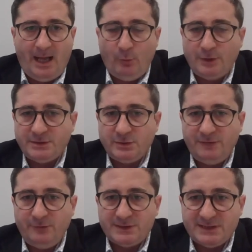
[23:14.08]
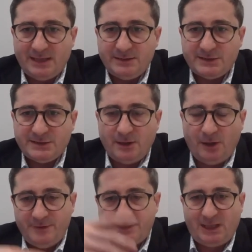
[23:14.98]
I wanted to give you a sense
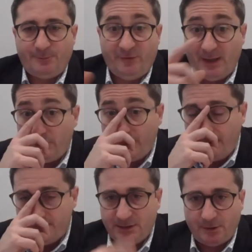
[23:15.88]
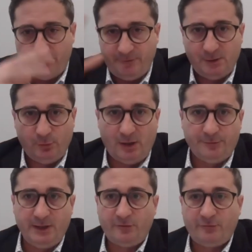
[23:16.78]
of the type of algorithms that are available
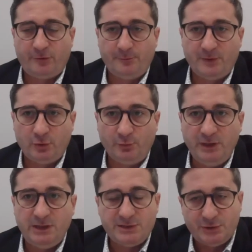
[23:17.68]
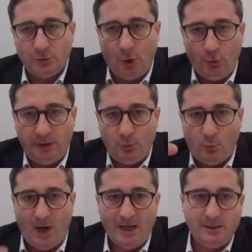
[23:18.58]
out there from the community. So only
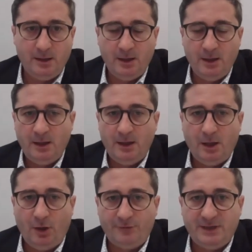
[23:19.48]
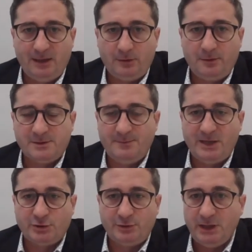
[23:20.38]
one of the algorithms
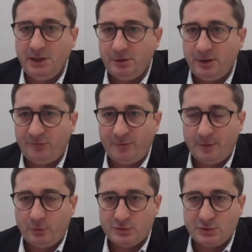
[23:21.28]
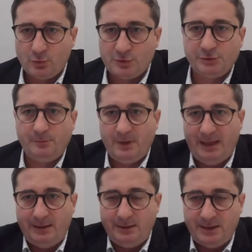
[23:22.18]
mentioned here are from the consortium
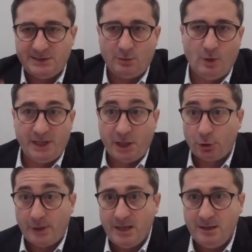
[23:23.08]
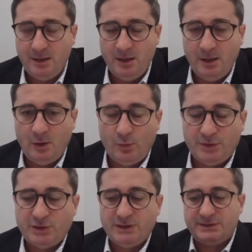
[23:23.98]
and is the one in gray,
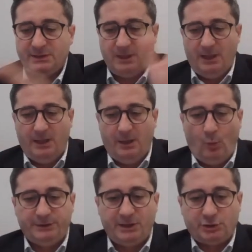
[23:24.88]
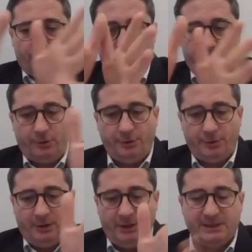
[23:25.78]
which is what I showed
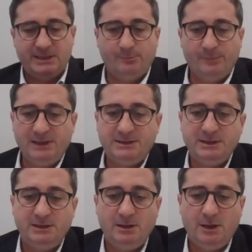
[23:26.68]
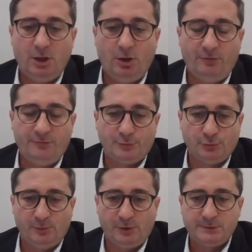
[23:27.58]
earlier, the ability of the
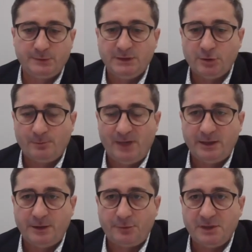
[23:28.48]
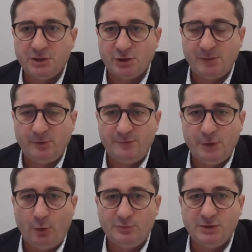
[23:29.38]
robot to determine the 3D shape of
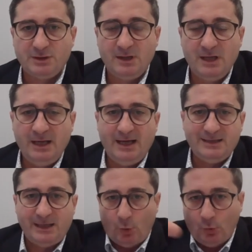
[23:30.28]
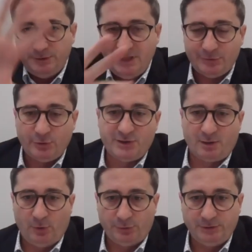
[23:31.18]
the object. And then all the others
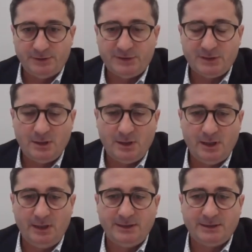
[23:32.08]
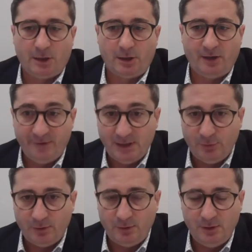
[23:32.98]
are models that are
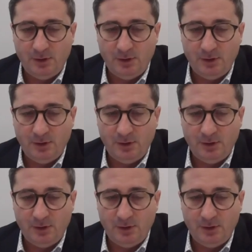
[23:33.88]
available